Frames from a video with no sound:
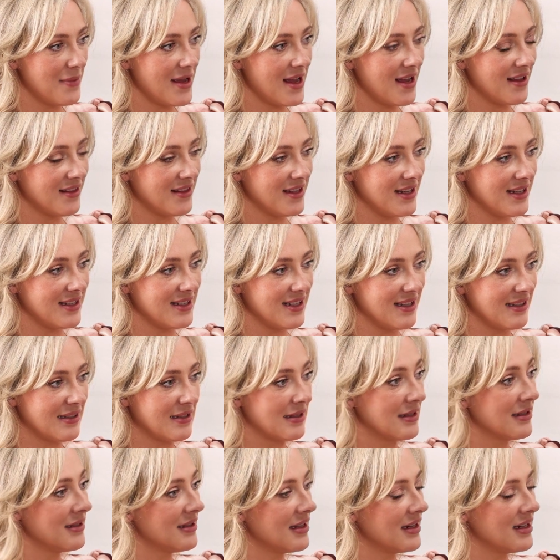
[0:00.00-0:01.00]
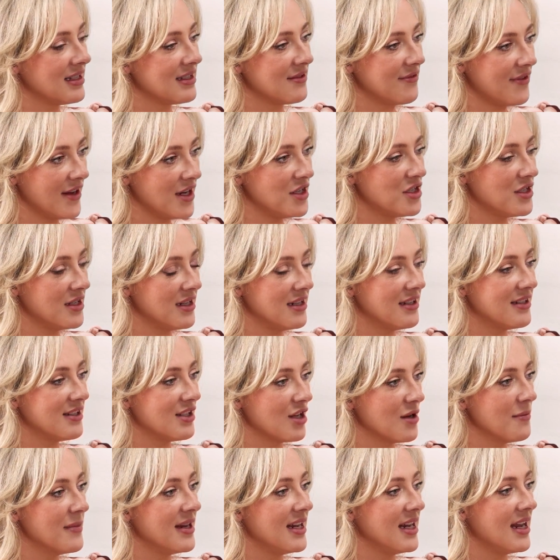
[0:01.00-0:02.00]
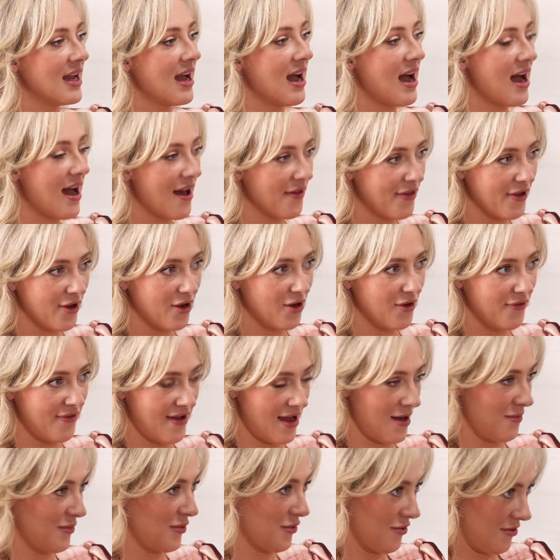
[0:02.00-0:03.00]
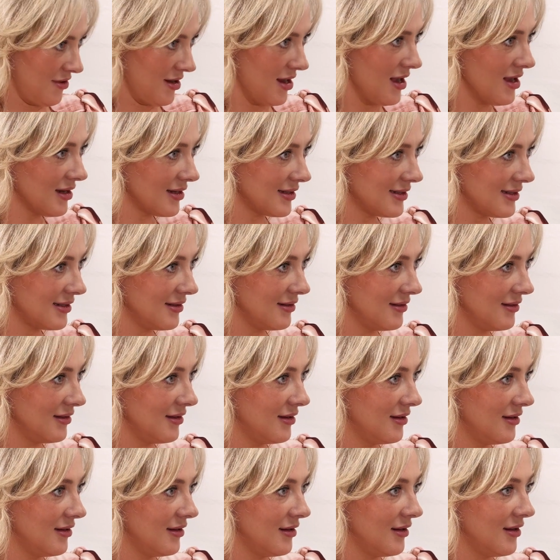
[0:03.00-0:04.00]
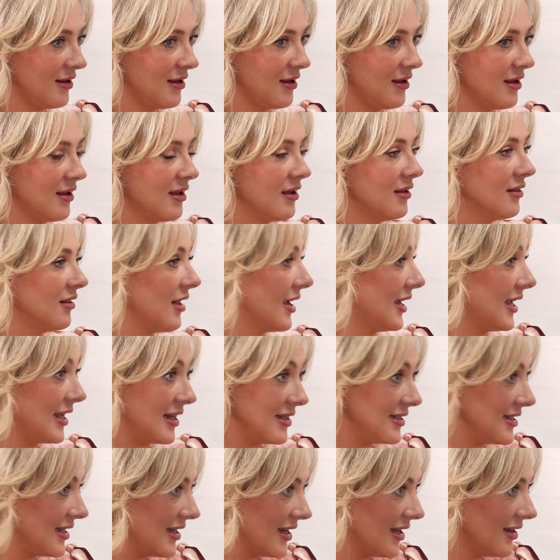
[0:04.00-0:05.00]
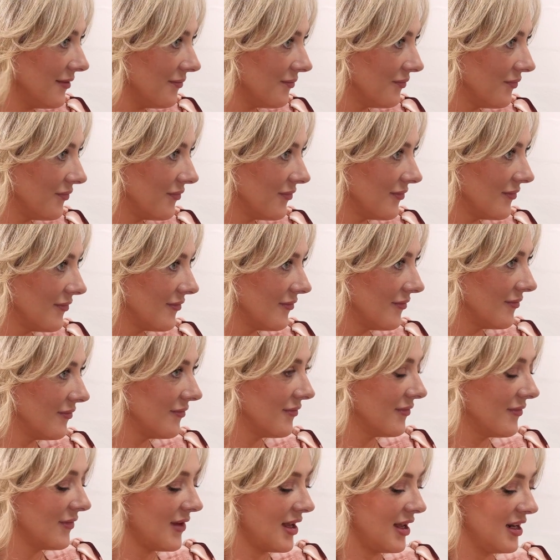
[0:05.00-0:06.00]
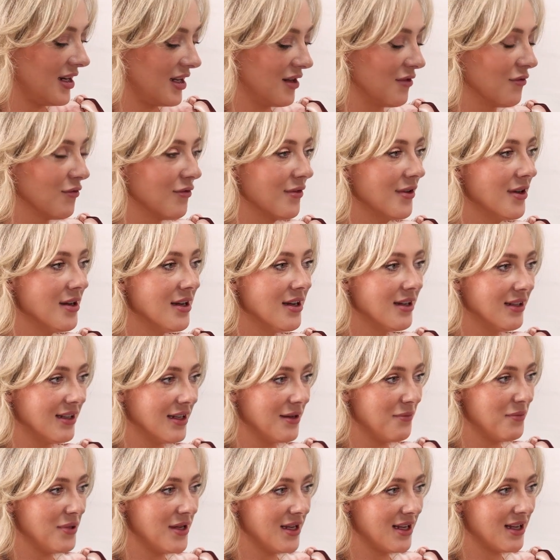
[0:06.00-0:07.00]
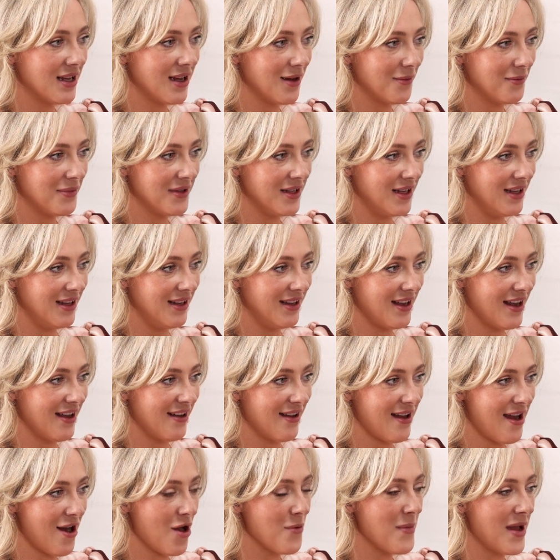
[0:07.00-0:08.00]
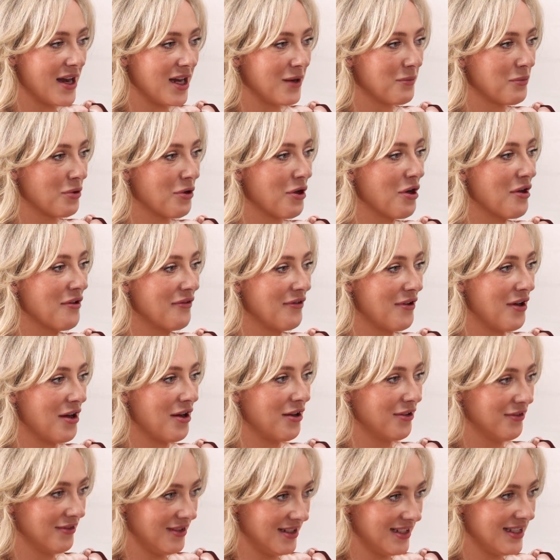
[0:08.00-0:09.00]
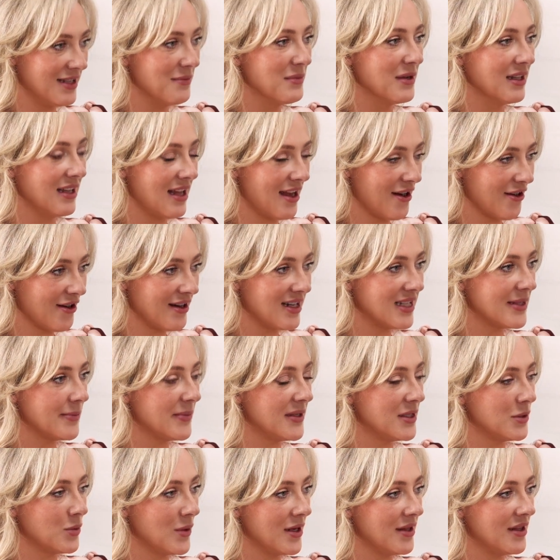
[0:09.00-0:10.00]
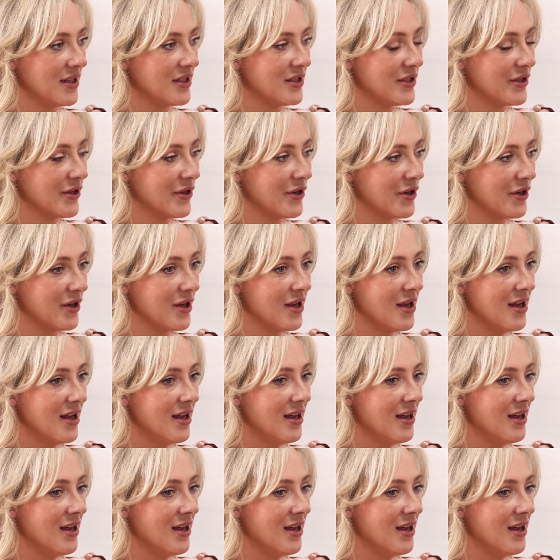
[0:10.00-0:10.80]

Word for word: about this is that it's featured in so many other of our products, mm. like Easy Air, and you can really pick up the aromatic profile, the similarities mm. between the two.